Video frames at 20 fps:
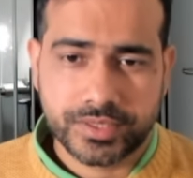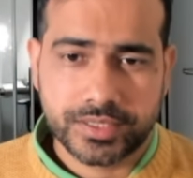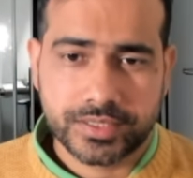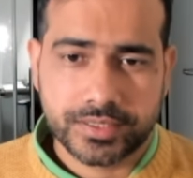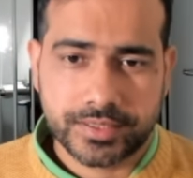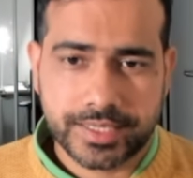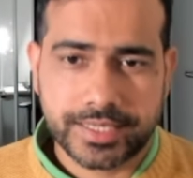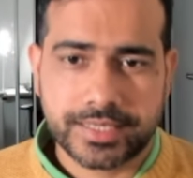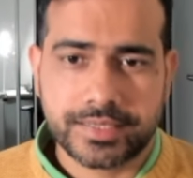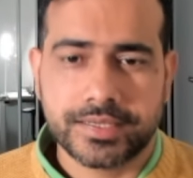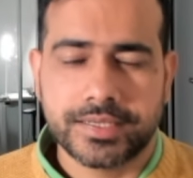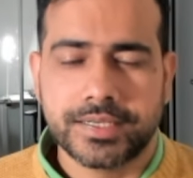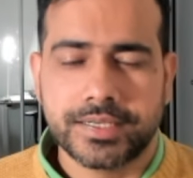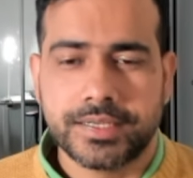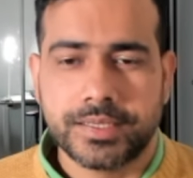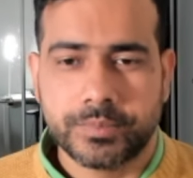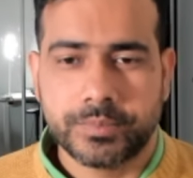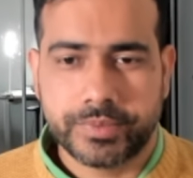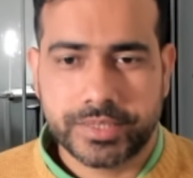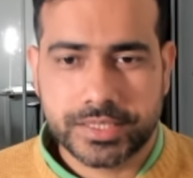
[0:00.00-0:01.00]
right?
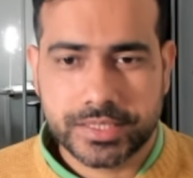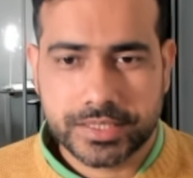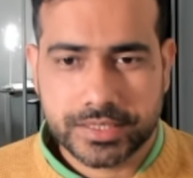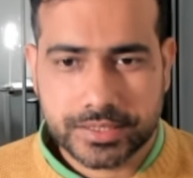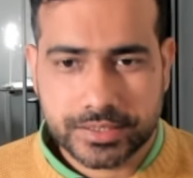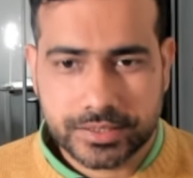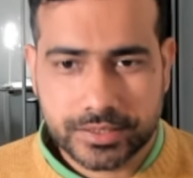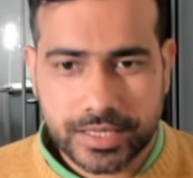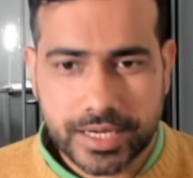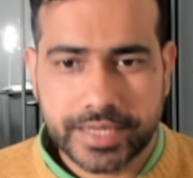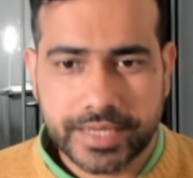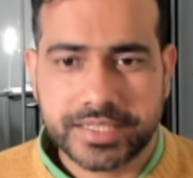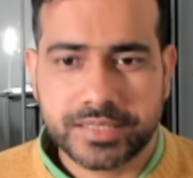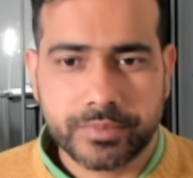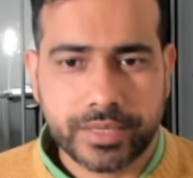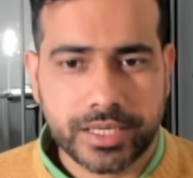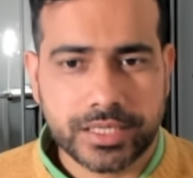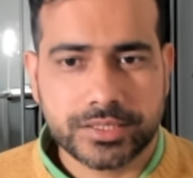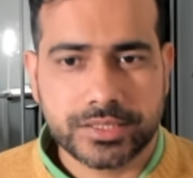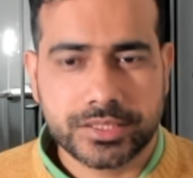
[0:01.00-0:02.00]
Because the hiring
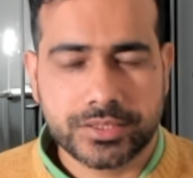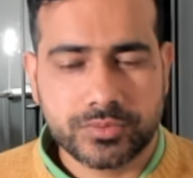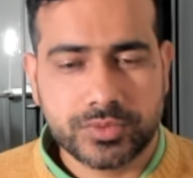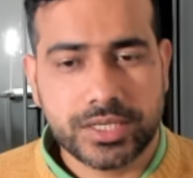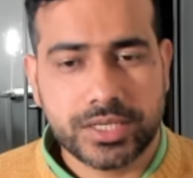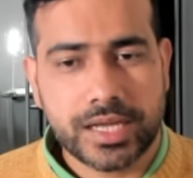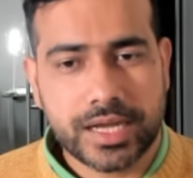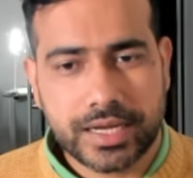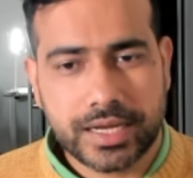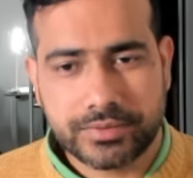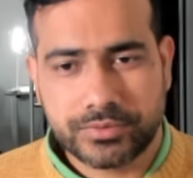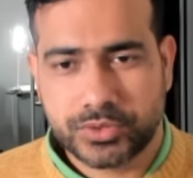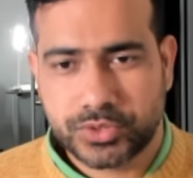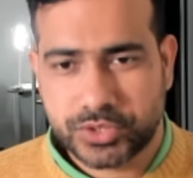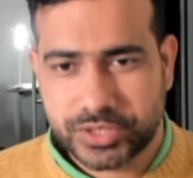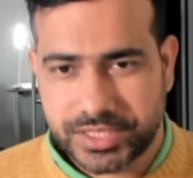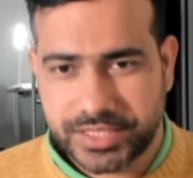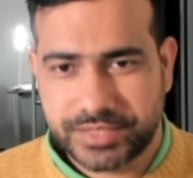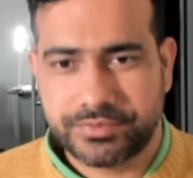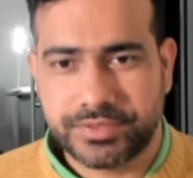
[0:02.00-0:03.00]
manager will have your
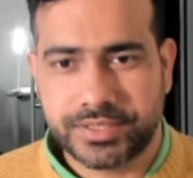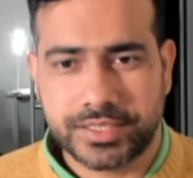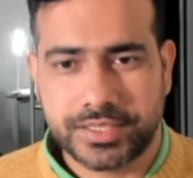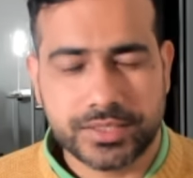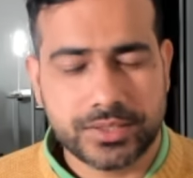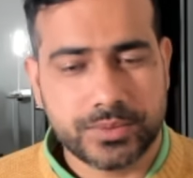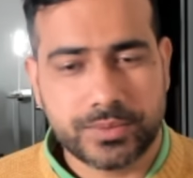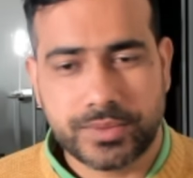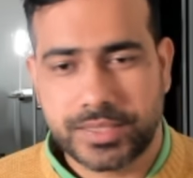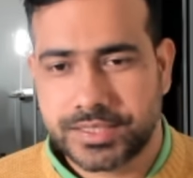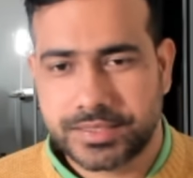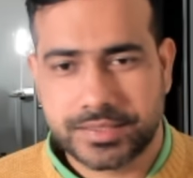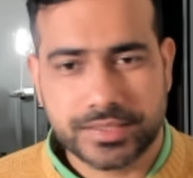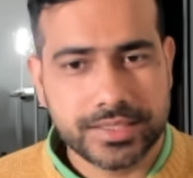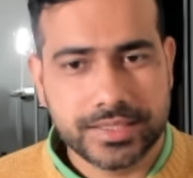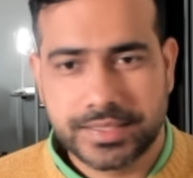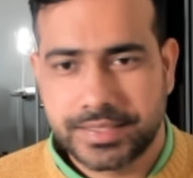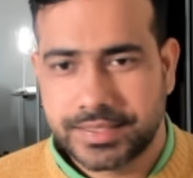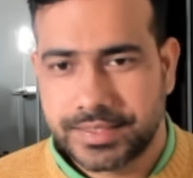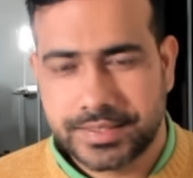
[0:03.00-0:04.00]
CV. Otherwise,
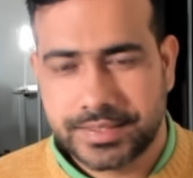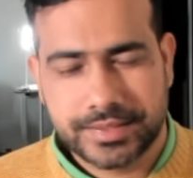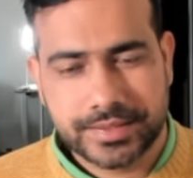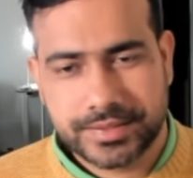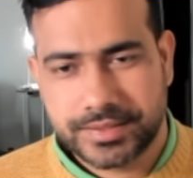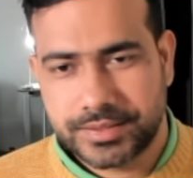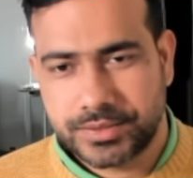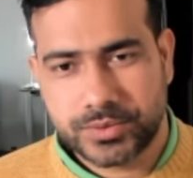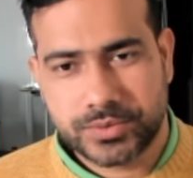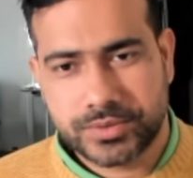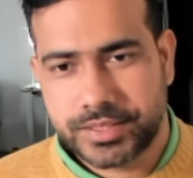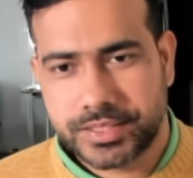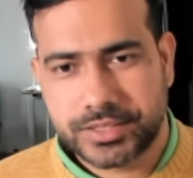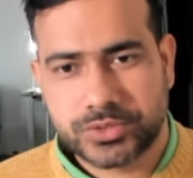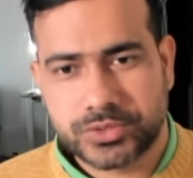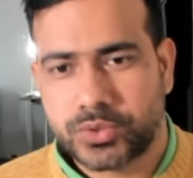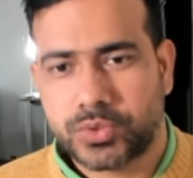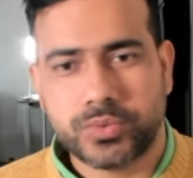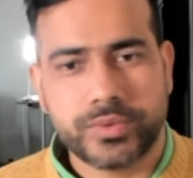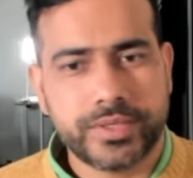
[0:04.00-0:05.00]
you know, there is
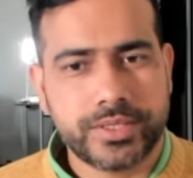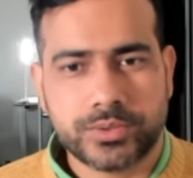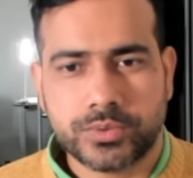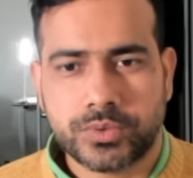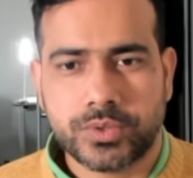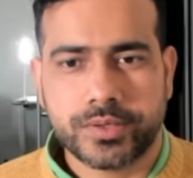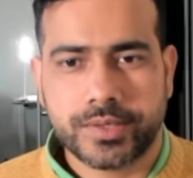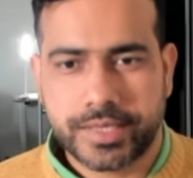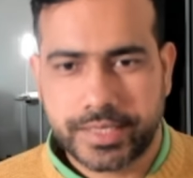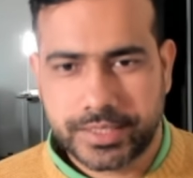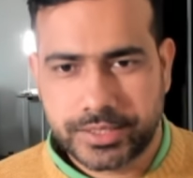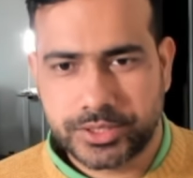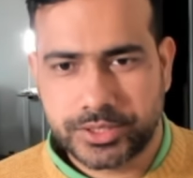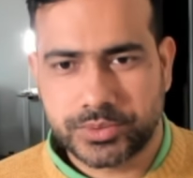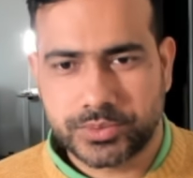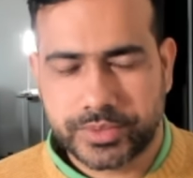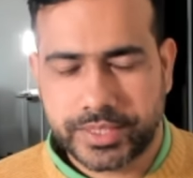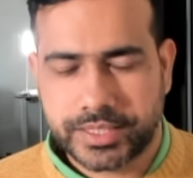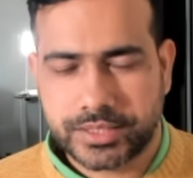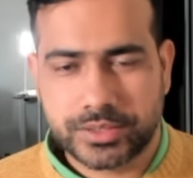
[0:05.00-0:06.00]
no way to contact you,
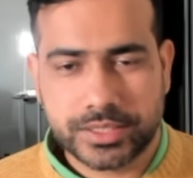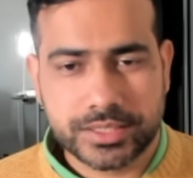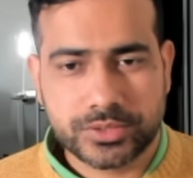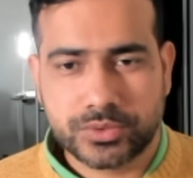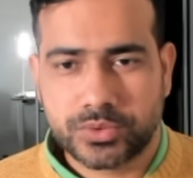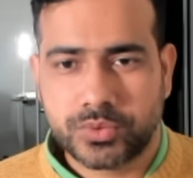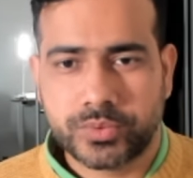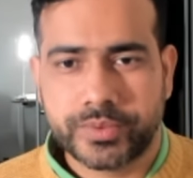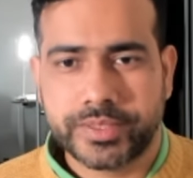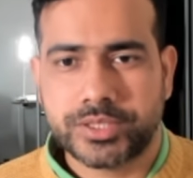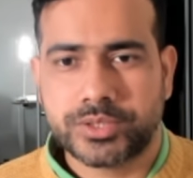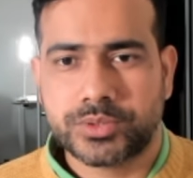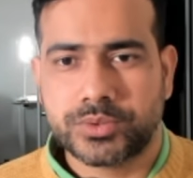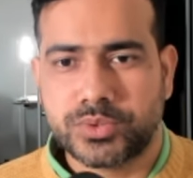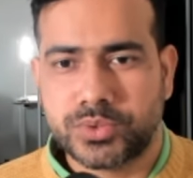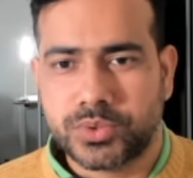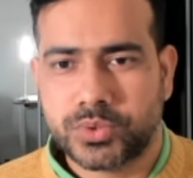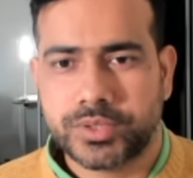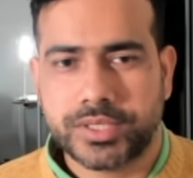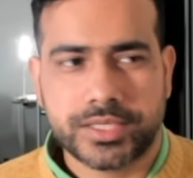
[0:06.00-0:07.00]
right? There's no way to
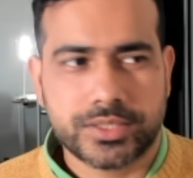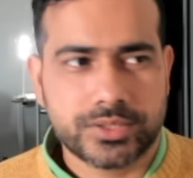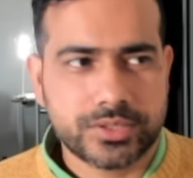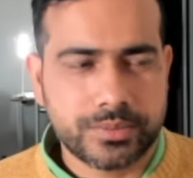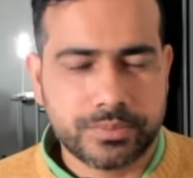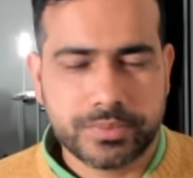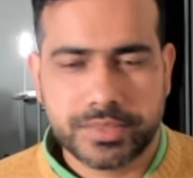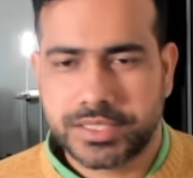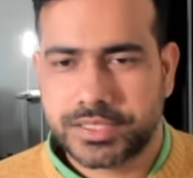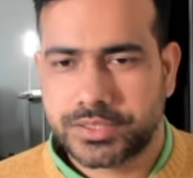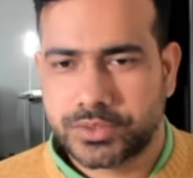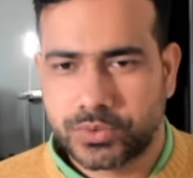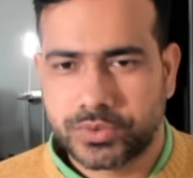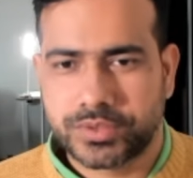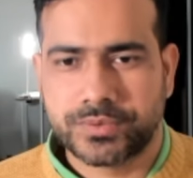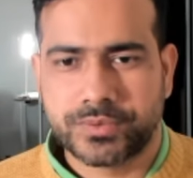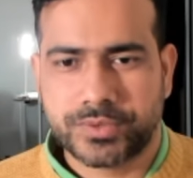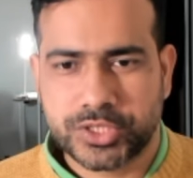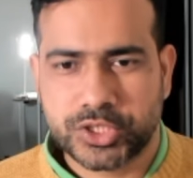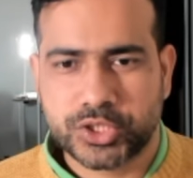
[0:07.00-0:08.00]
know that somebody is
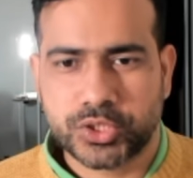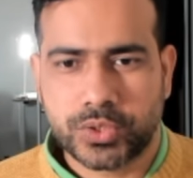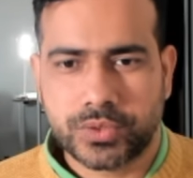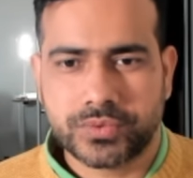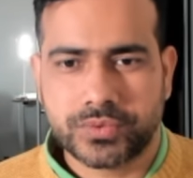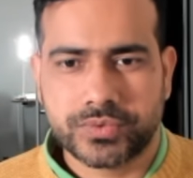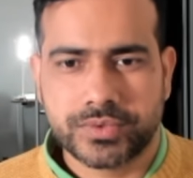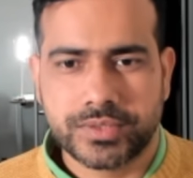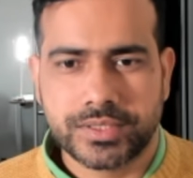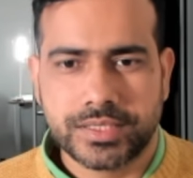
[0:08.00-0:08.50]
looking for a job,